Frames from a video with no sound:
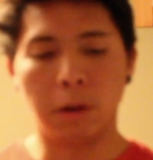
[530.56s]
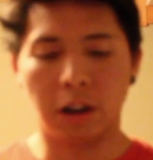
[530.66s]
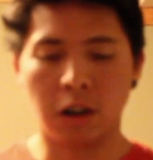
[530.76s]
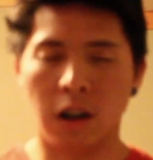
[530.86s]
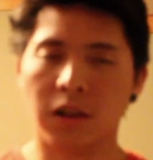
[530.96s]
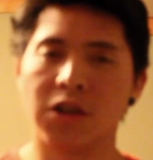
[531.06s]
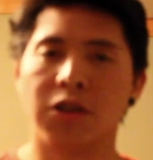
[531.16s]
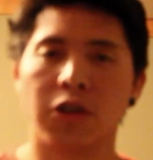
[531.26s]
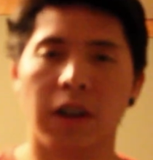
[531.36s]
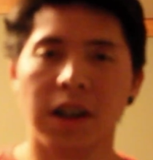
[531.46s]
Berry
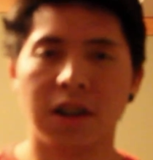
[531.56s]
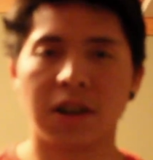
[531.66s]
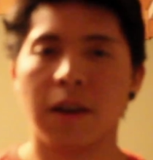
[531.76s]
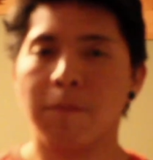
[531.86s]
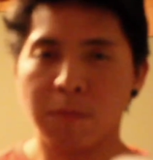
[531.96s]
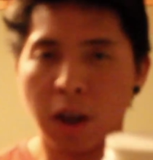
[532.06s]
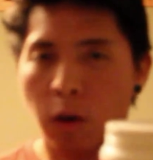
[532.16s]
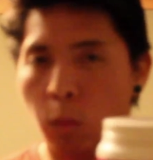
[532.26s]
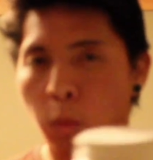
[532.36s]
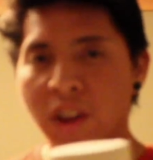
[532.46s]
Concentrates.
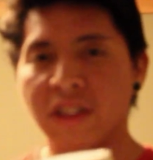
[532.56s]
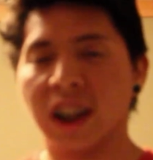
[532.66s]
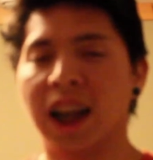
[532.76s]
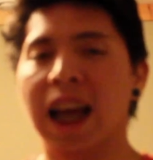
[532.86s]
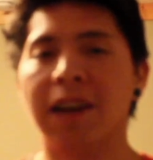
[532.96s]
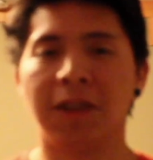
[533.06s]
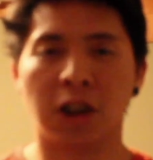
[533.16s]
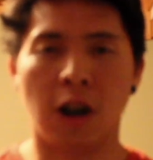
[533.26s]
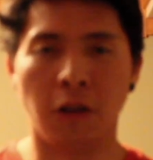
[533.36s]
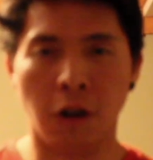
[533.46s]
One thing I
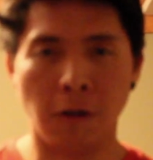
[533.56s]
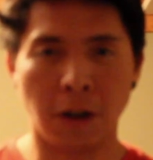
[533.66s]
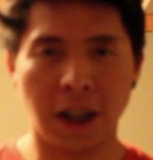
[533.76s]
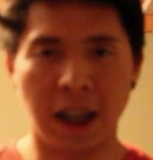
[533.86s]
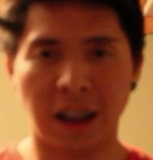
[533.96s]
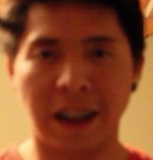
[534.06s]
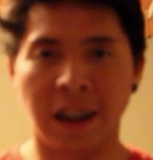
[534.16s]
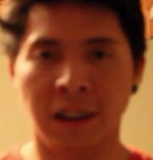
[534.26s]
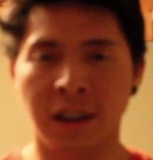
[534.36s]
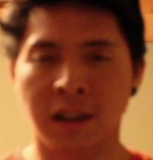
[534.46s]
haven't gone over yet
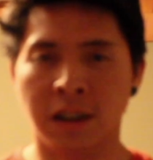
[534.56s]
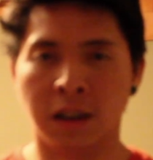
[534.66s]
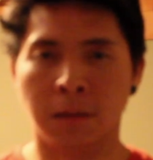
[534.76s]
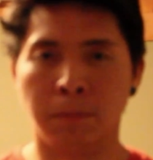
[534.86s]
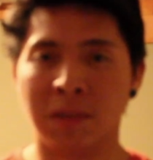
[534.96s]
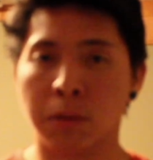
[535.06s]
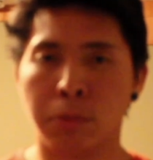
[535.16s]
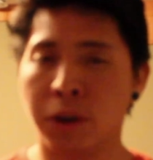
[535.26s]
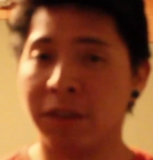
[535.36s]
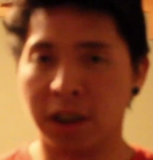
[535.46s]
in
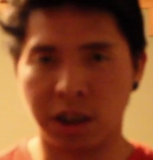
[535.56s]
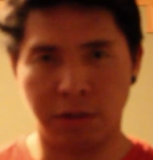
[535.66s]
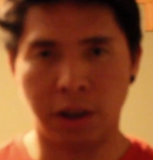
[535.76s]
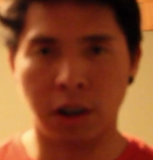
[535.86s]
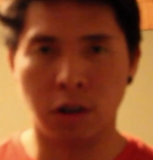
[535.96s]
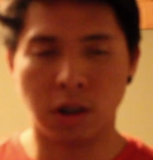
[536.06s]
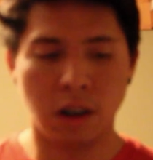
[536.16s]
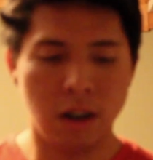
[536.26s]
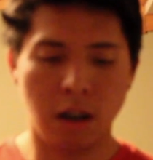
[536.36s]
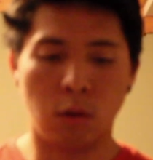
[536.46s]
previous
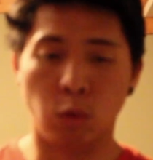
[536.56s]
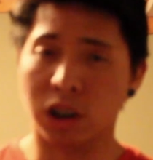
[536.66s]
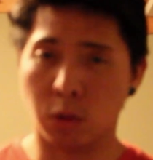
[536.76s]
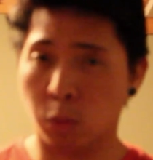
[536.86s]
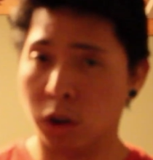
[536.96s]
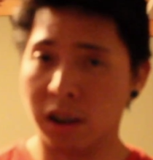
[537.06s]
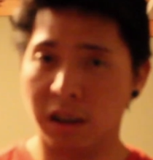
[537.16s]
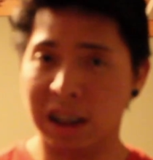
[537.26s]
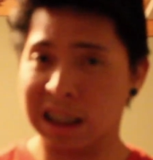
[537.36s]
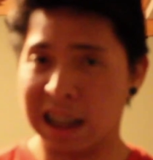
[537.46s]
videos was
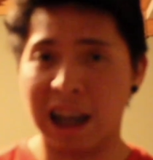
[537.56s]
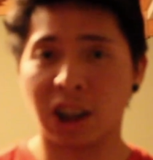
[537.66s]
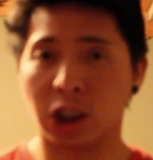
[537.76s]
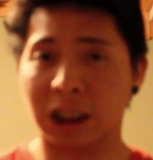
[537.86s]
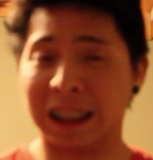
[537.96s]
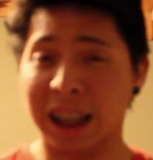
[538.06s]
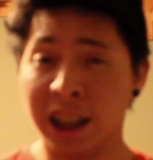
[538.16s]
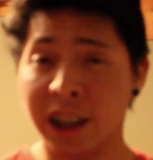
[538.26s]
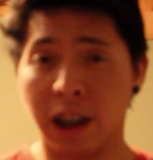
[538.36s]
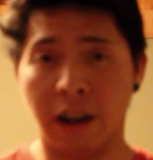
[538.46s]
what is actually
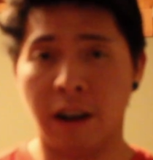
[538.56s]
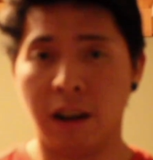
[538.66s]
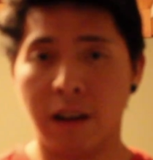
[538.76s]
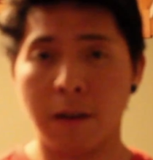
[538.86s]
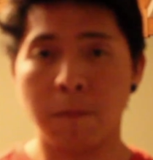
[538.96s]
in here.